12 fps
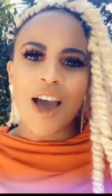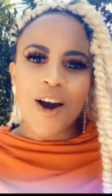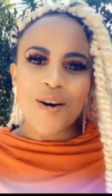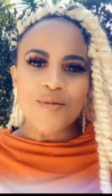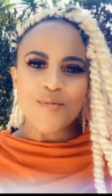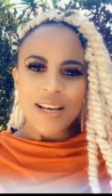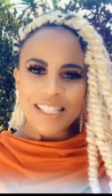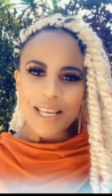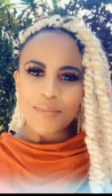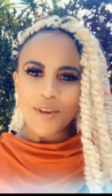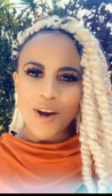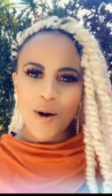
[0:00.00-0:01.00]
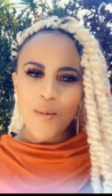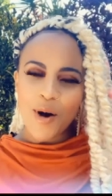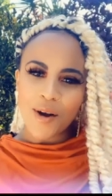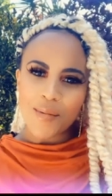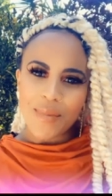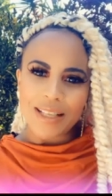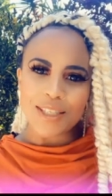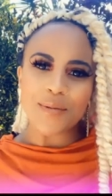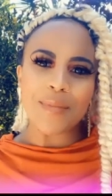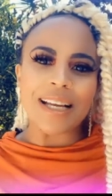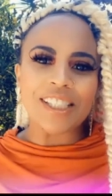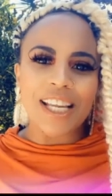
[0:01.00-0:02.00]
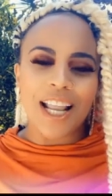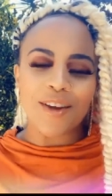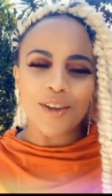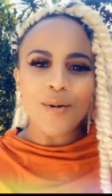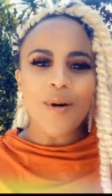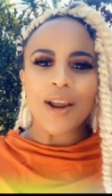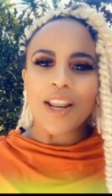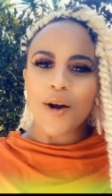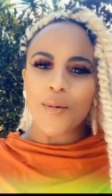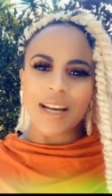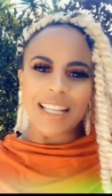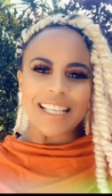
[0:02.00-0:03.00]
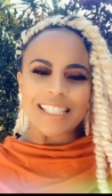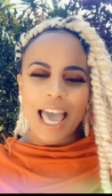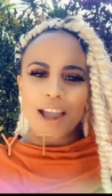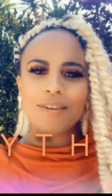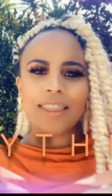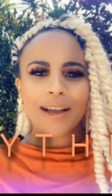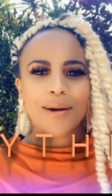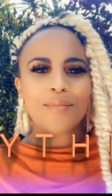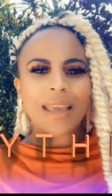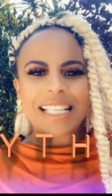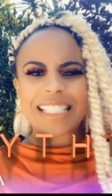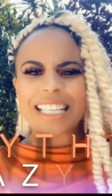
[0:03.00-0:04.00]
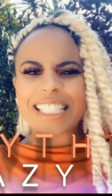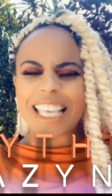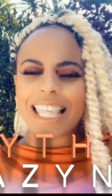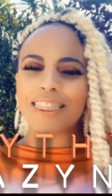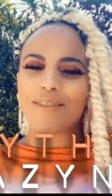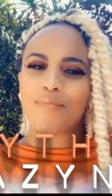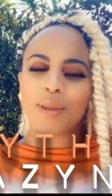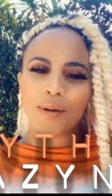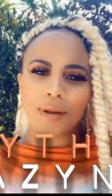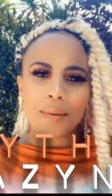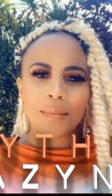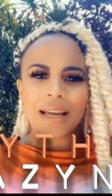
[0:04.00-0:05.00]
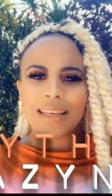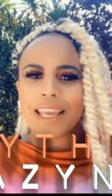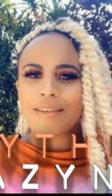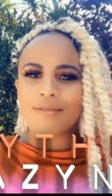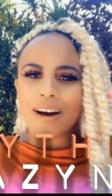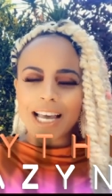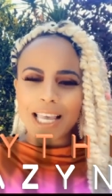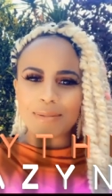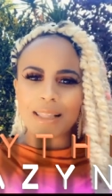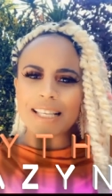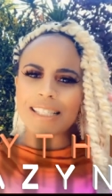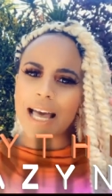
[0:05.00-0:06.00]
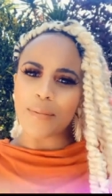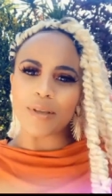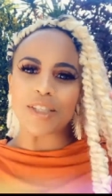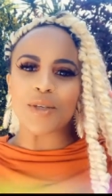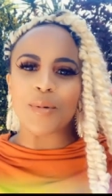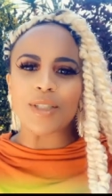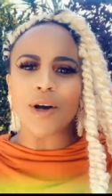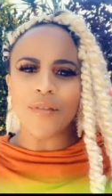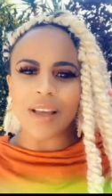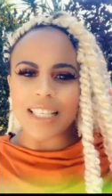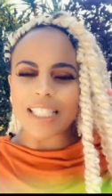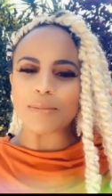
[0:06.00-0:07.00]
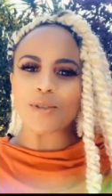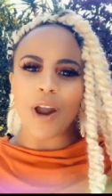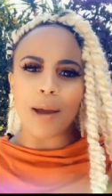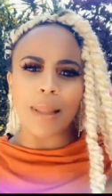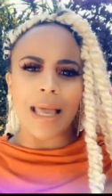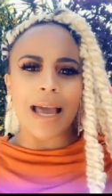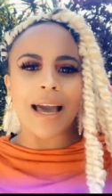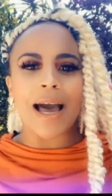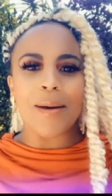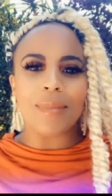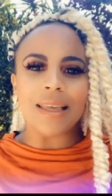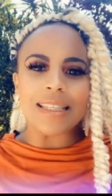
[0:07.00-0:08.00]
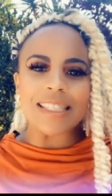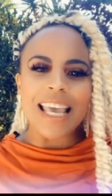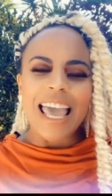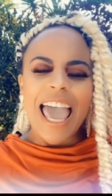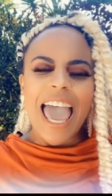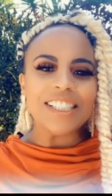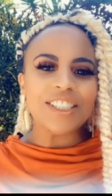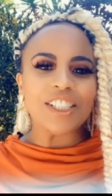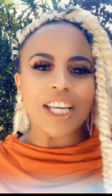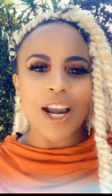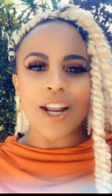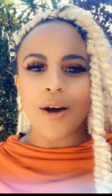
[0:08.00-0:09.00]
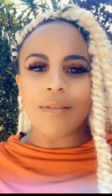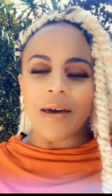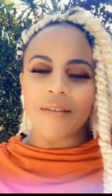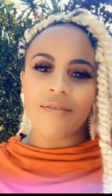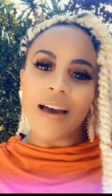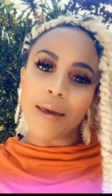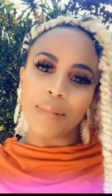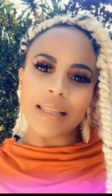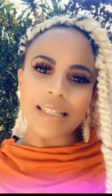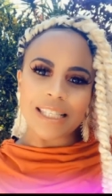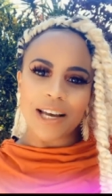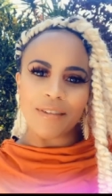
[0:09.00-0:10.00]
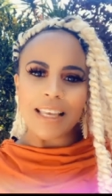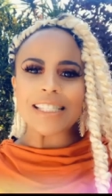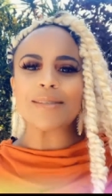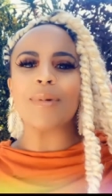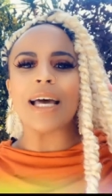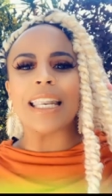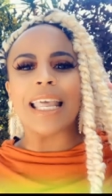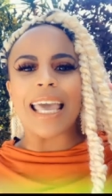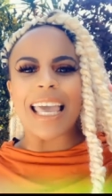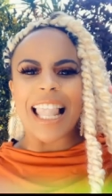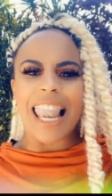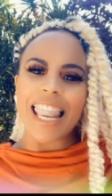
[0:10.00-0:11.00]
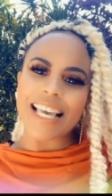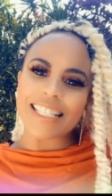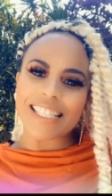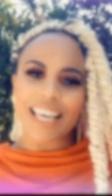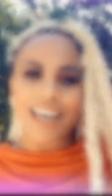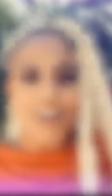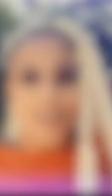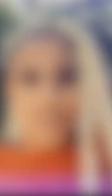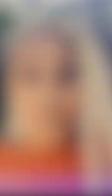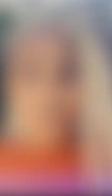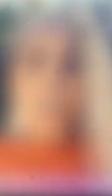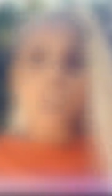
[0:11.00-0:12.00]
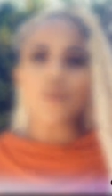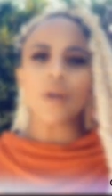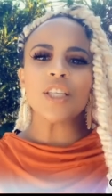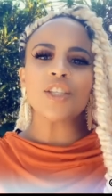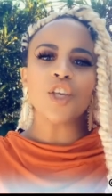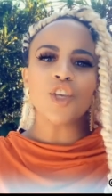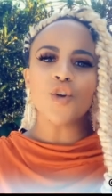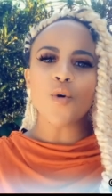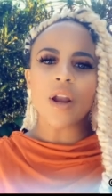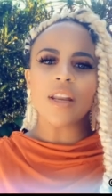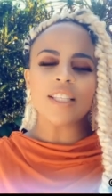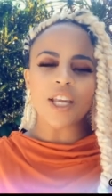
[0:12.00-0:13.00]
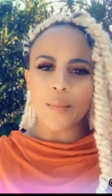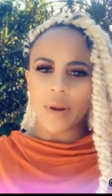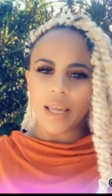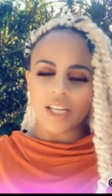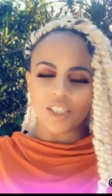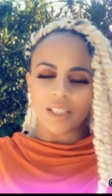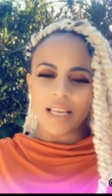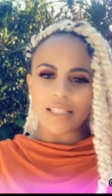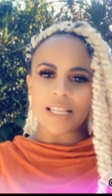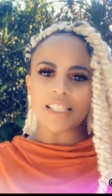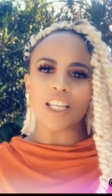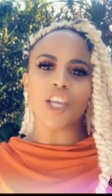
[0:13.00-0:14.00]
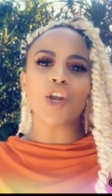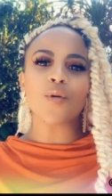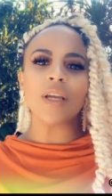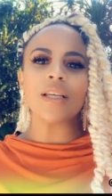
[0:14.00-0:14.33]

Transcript: what's up y'all welcome back to my channel you already know what it is Everything Amazyng is in the building monday vibes let's hop into it don't forget to subscribe like and comment and share and all that fabulous stuff it's monday let's go increase your determination yes i said increase